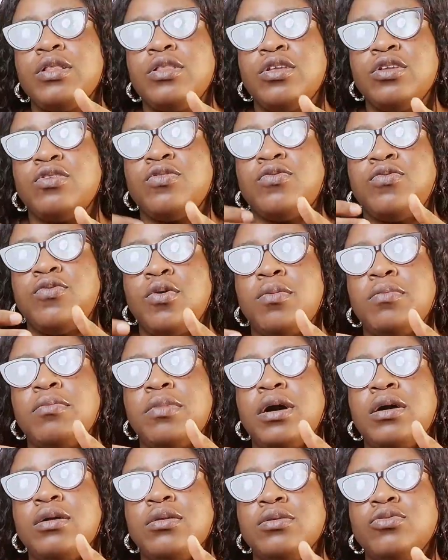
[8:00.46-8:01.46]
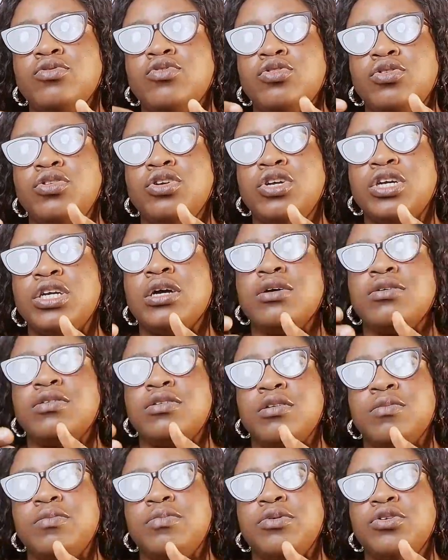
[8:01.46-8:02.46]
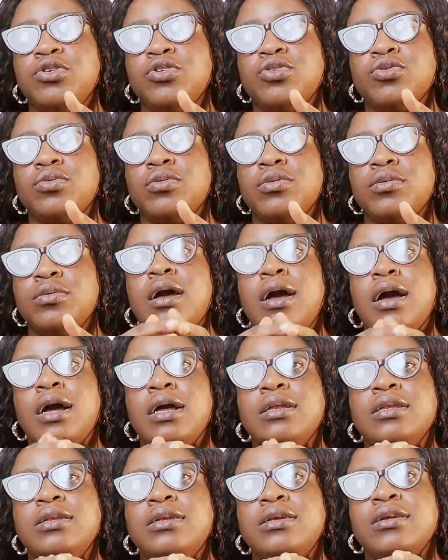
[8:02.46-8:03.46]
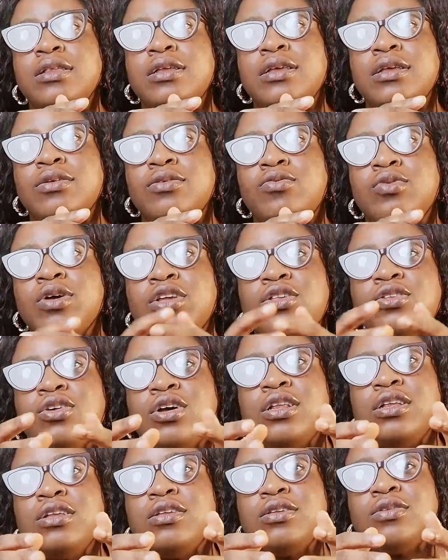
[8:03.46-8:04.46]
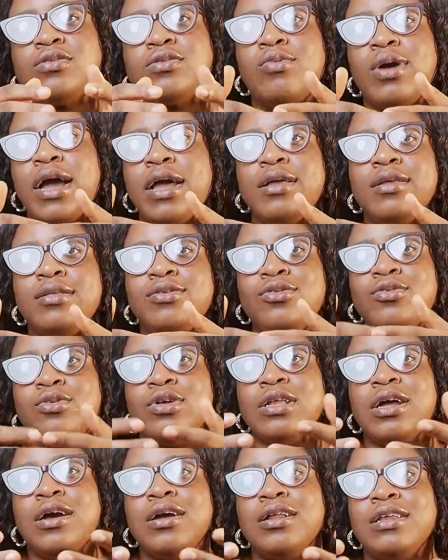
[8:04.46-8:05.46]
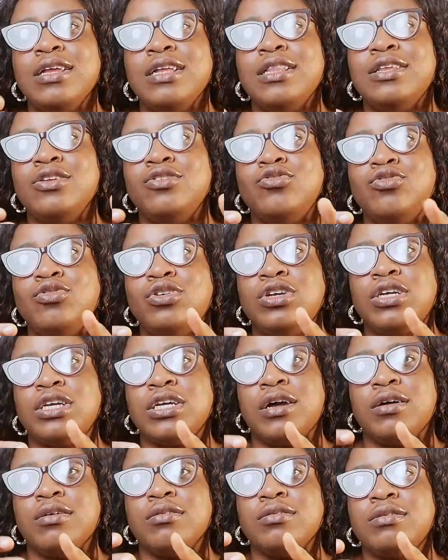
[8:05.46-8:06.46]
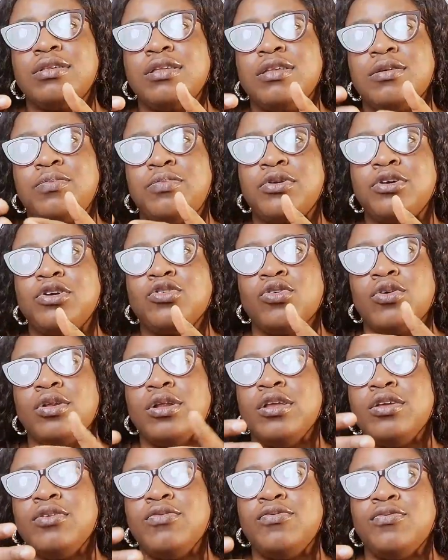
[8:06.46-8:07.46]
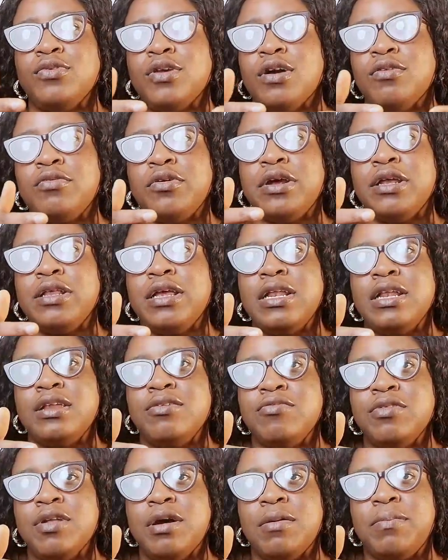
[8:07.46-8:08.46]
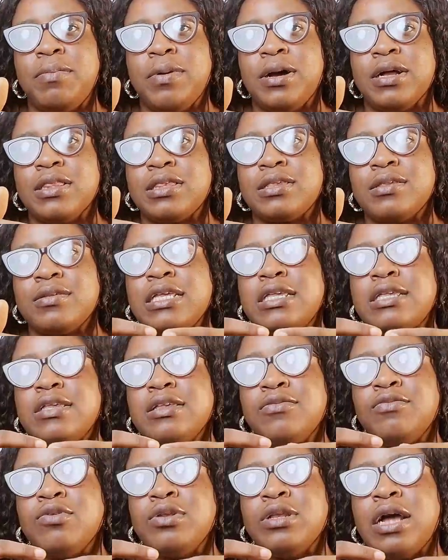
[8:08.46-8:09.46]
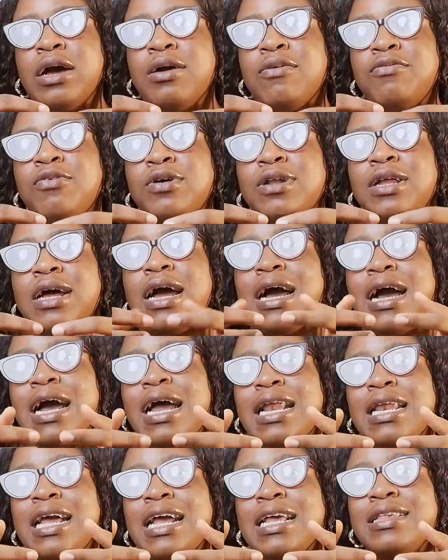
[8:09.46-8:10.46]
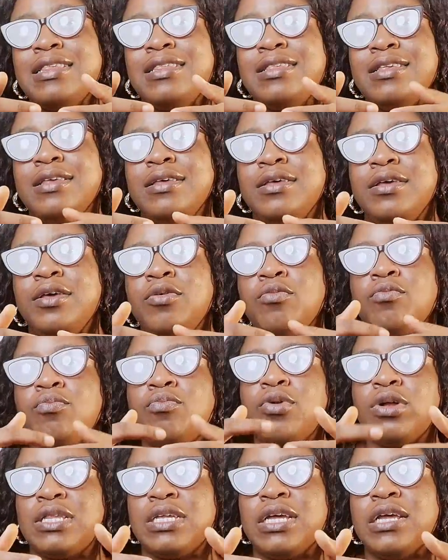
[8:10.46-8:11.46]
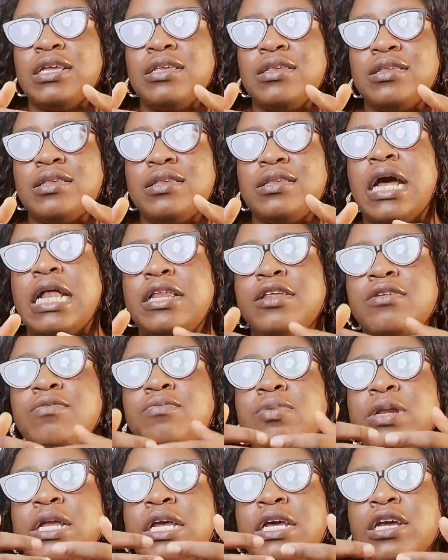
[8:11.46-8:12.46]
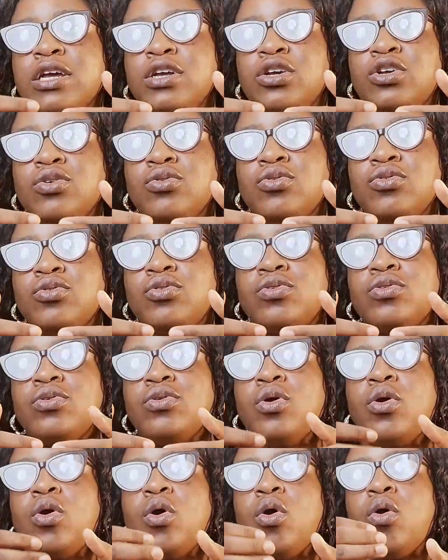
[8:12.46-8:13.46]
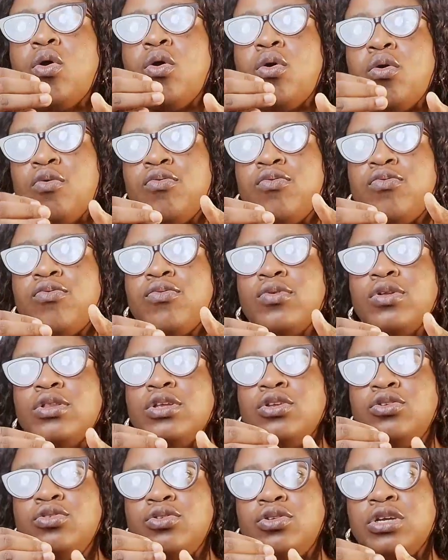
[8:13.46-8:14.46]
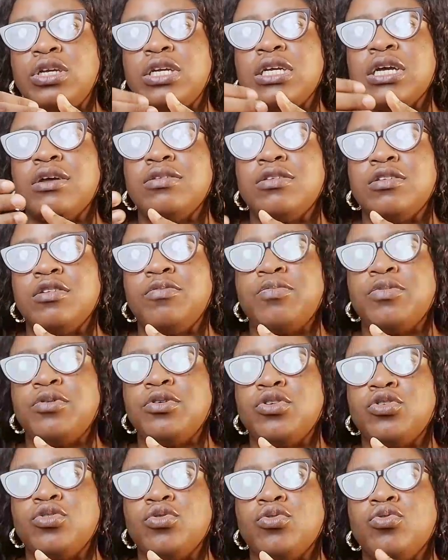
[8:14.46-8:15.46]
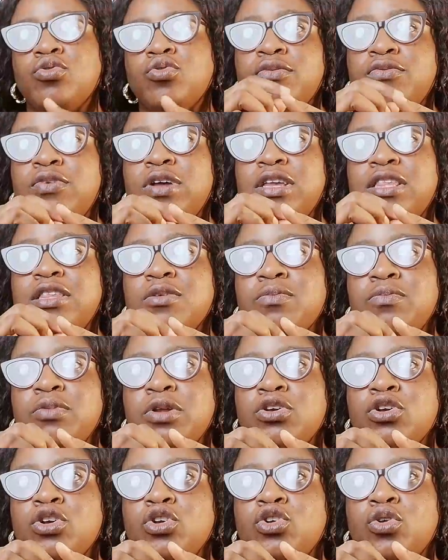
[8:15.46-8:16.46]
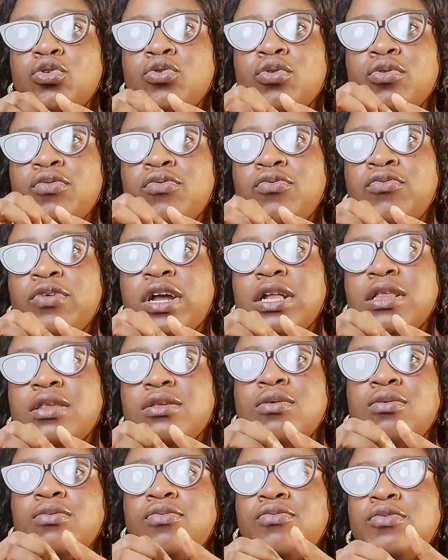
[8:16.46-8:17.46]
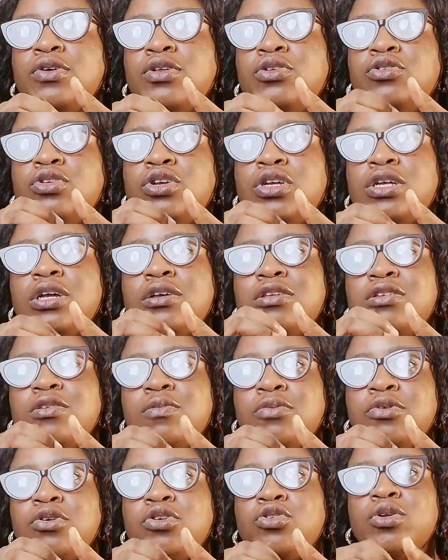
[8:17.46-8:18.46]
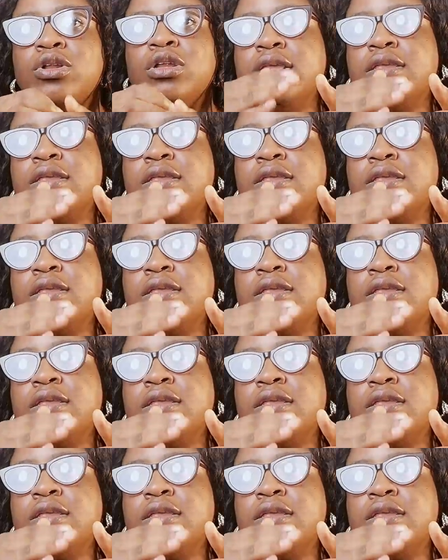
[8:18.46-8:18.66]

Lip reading: this formal judicial separation. And the question is, why do you now need the judicial separation if you have already lived apart? This even now further highlights the importance and the implications of the judicial separation. The first implication or effect of a judicial separation